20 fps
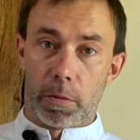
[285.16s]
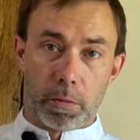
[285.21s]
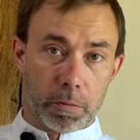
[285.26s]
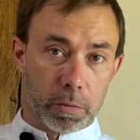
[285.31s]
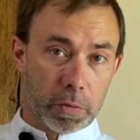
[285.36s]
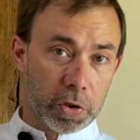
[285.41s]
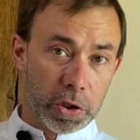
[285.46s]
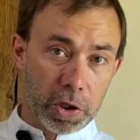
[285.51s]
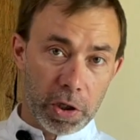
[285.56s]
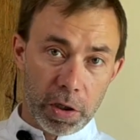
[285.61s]

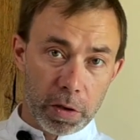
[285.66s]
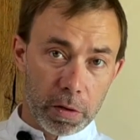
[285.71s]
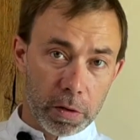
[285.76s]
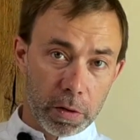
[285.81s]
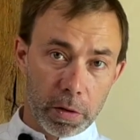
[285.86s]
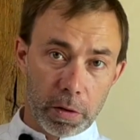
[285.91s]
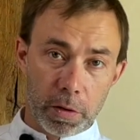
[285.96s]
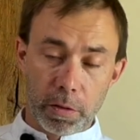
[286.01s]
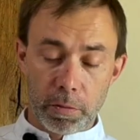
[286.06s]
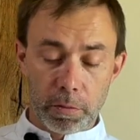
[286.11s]

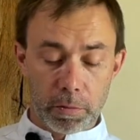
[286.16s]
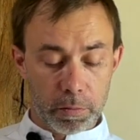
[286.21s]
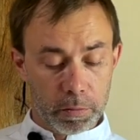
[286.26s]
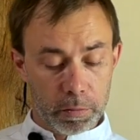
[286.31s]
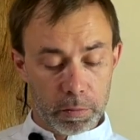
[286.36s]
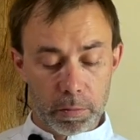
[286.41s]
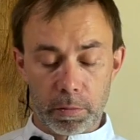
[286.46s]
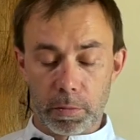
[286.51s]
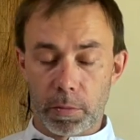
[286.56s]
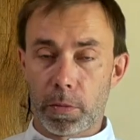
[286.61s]
Chicken,
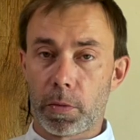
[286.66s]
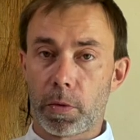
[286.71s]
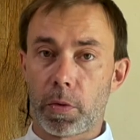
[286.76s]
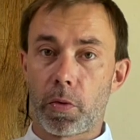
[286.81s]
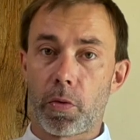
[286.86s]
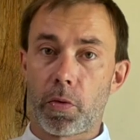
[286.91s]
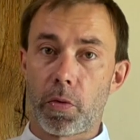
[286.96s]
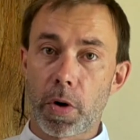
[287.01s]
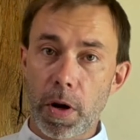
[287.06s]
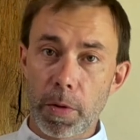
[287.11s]

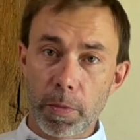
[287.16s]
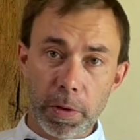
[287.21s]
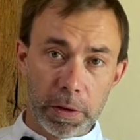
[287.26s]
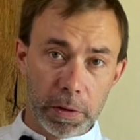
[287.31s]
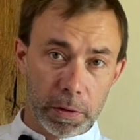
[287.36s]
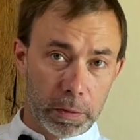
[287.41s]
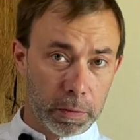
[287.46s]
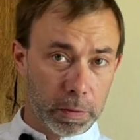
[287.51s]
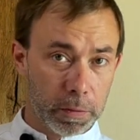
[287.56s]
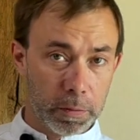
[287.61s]

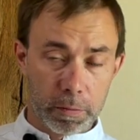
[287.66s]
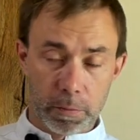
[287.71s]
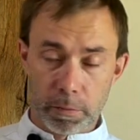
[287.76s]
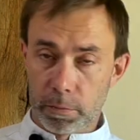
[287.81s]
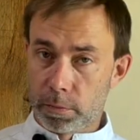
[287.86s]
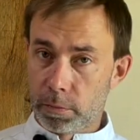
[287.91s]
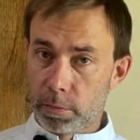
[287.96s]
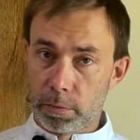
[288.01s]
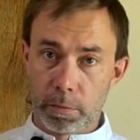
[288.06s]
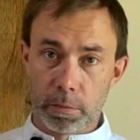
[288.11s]
rabbit,
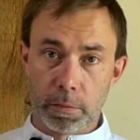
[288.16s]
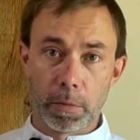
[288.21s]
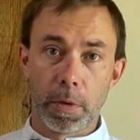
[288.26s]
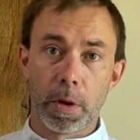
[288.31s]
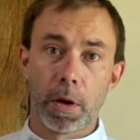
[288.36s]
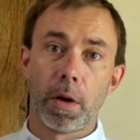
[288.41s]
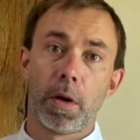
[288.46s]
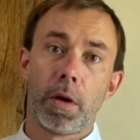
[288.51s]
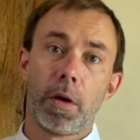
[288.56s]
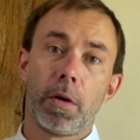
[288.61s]

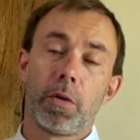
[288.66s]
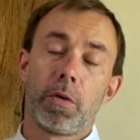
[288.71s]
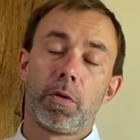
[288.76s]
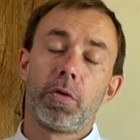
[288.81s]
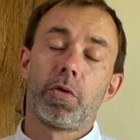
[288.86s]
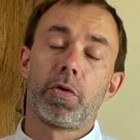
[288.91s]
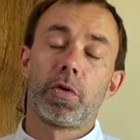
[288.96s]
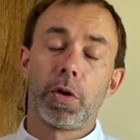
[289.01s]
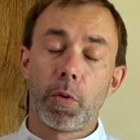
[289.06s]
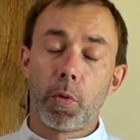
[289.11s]

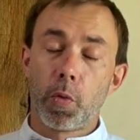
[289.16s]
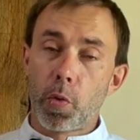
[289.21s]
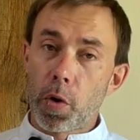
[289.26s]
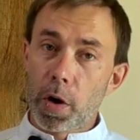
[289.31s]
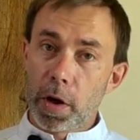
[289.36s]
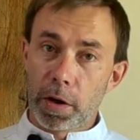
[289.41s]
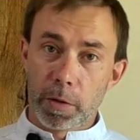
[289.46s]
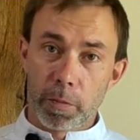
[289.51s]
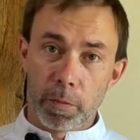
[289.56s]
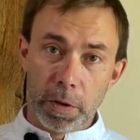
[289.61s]
usually
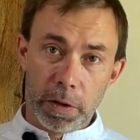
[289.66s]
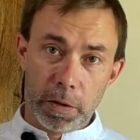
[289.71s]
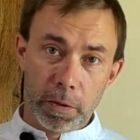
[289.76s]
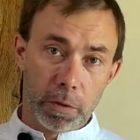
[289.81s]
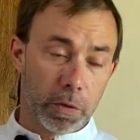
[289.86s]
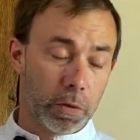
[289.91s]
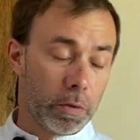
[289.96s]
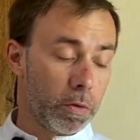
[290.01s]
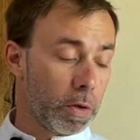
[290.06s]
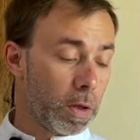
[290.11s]
white meat,
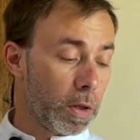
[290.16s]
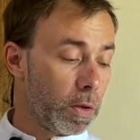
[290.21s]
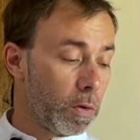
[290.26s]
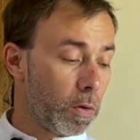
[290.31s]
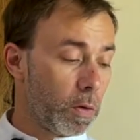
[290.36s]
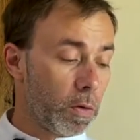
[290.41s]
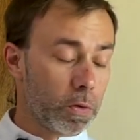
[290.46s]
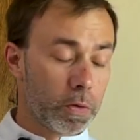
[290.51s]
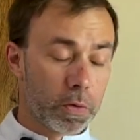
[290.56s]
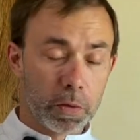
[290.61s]
you can
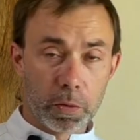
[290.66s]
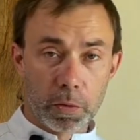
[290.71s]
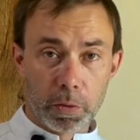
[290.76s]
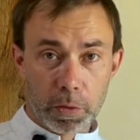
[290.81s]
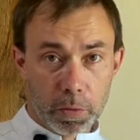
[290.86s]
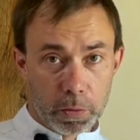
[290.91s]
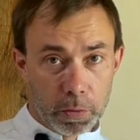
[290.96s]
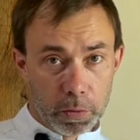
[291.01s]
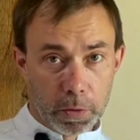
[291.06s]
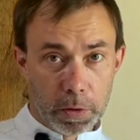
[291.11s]
also
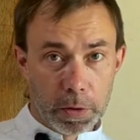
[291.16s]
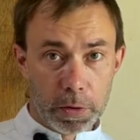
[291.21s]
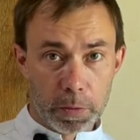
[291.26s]
do this